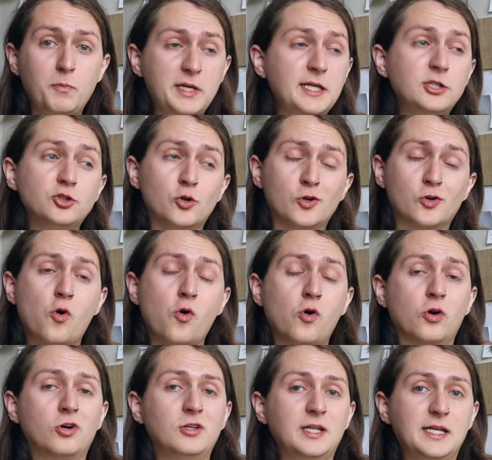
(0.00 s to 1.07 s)
peach or
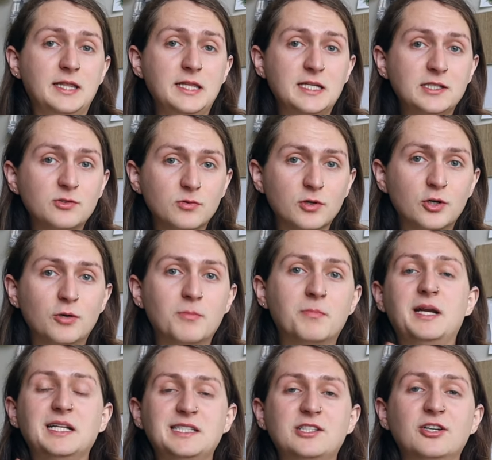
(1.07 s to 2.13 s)
coral in this room,
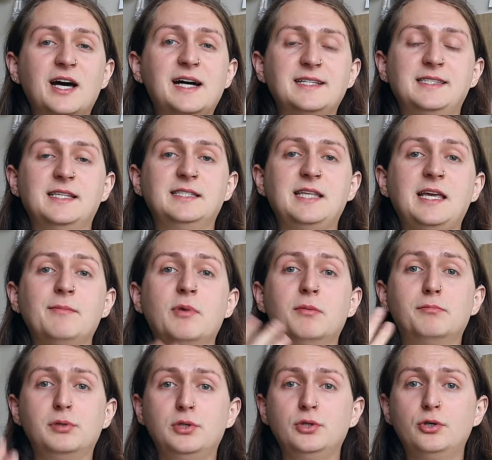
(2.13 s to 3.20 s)
but it still has the same
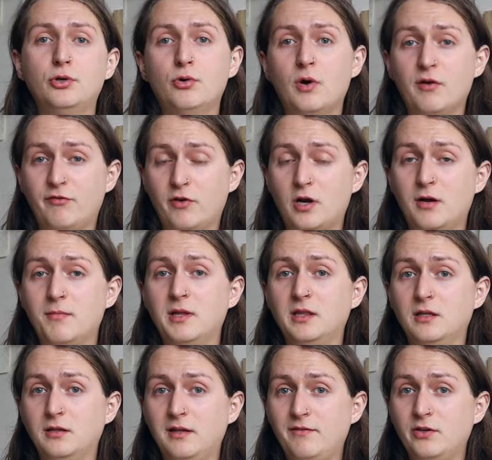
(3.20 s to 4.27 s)
blue from
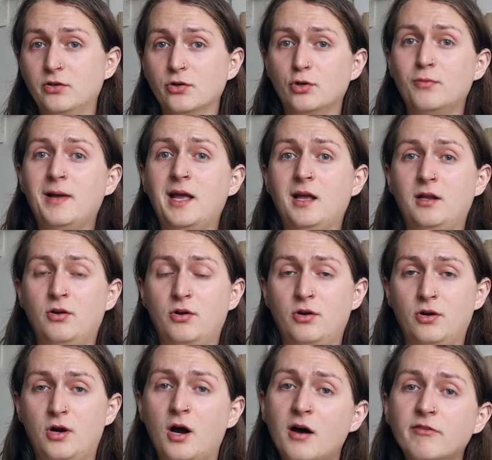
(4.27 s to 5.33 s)
the living room and
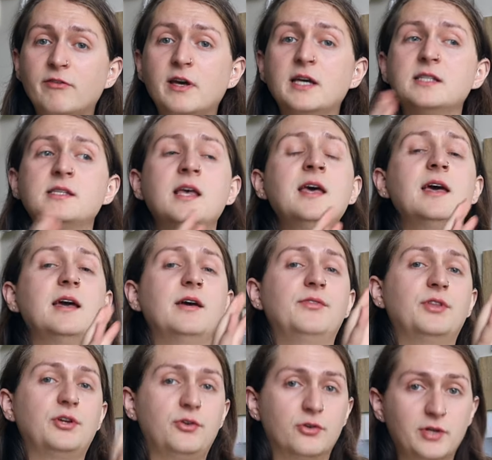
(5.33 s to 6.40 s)
her office,
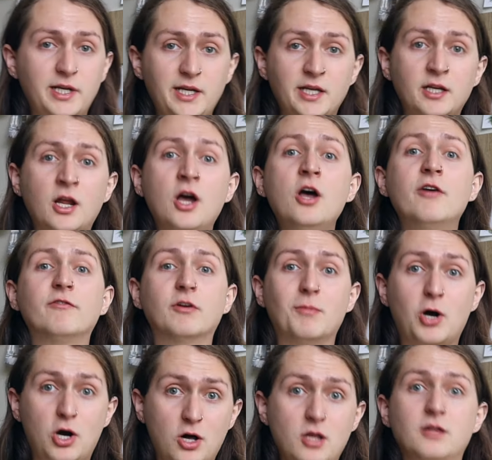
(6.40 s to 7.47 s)
and the green from
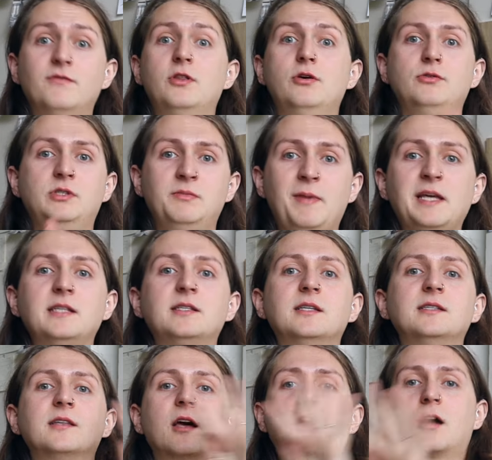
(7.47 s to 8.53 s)
all of those
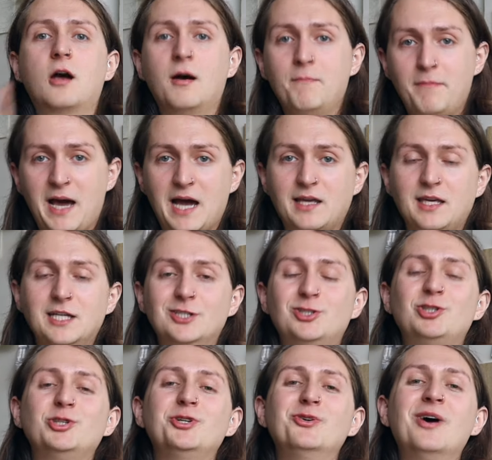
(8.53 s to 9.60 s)
spaces come back
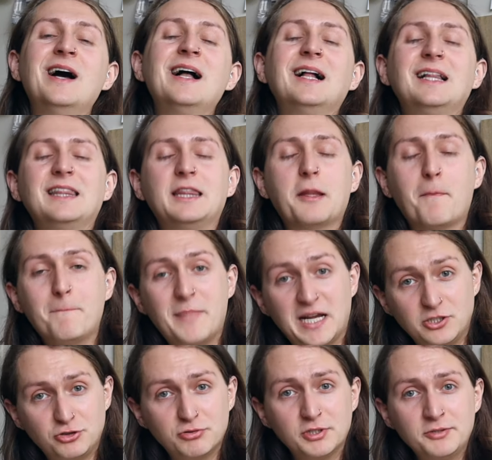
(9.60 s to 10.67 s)
into the
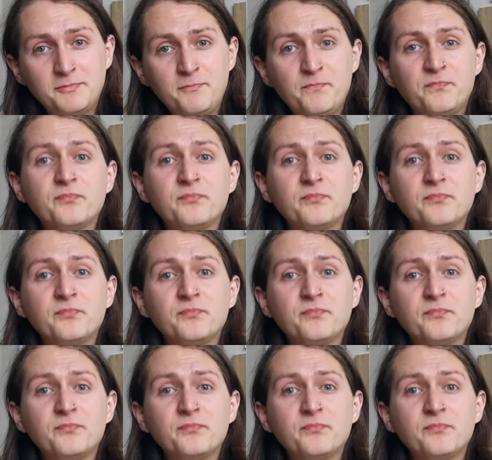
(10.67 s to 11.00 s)
bedroom.